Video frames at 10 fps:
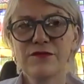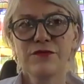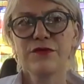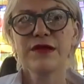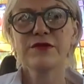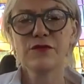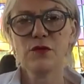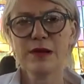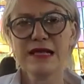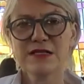3 to
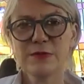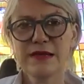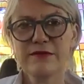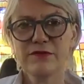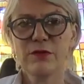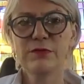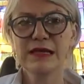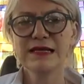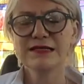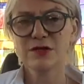4 weeks, we've
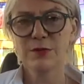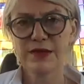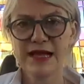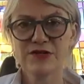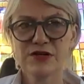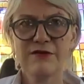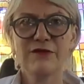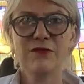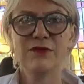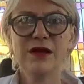completely stopped air
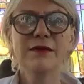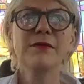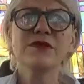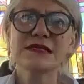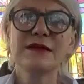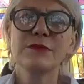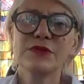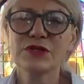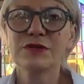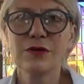travel, and I'm not saying we
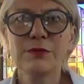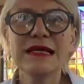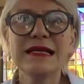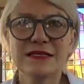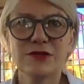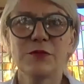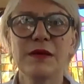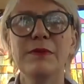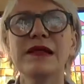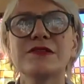should completely stop
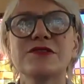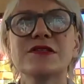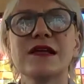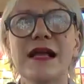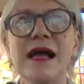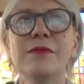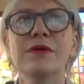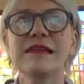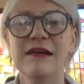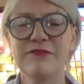it, but it's just like, I
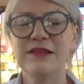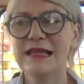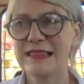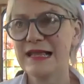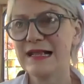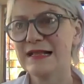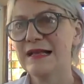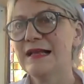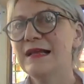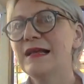will definitely think
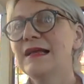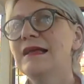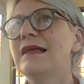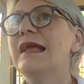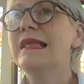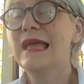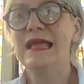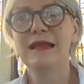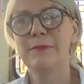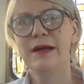
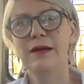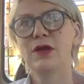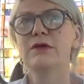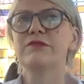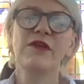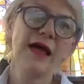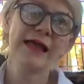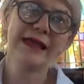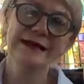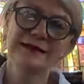again about
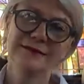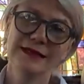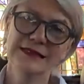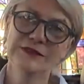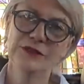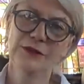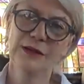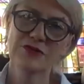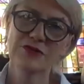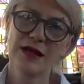flying, and
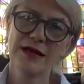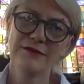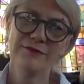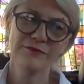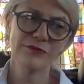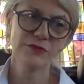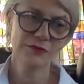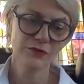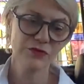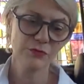I'll try and
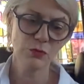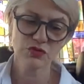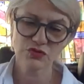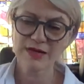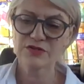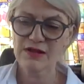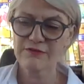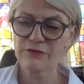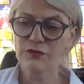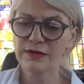do more train
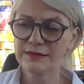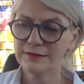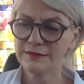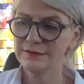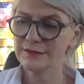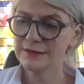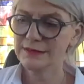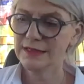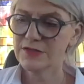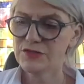travel and
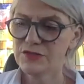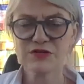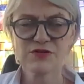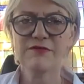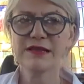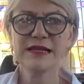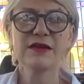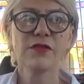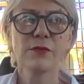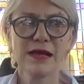do my traveling
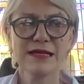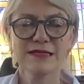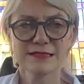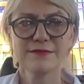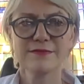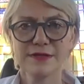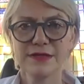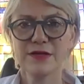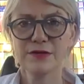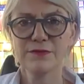in other ways.
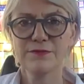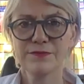I